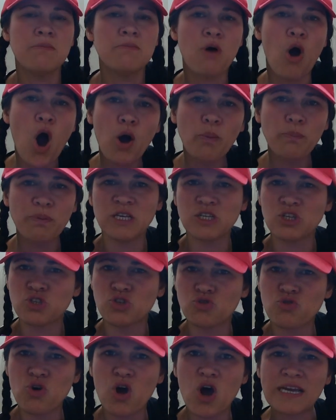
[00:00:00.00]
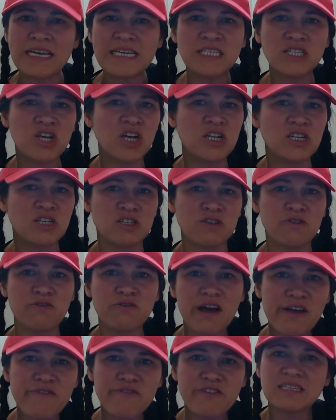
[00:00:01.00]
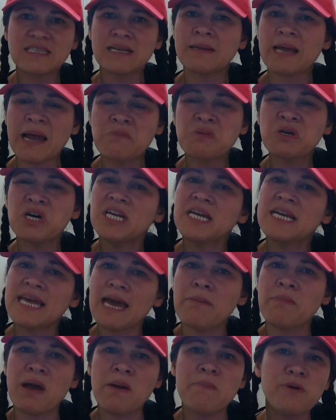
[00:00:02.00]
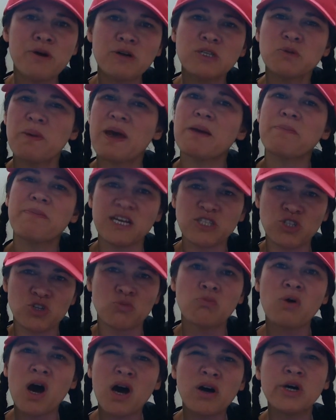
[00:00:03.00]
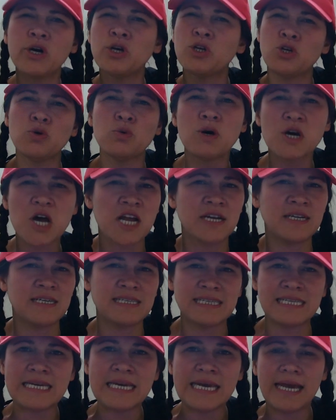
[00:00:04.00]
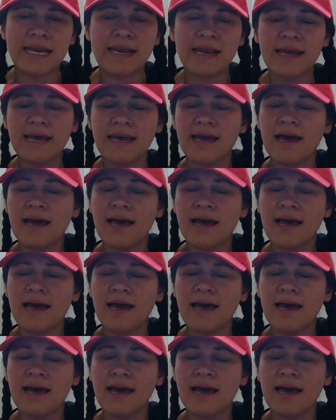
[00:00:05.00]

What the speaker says: Hope is strong. He's gonna survive this, and I'm gonna get my birds back by tomorrow, and you are gonna see it.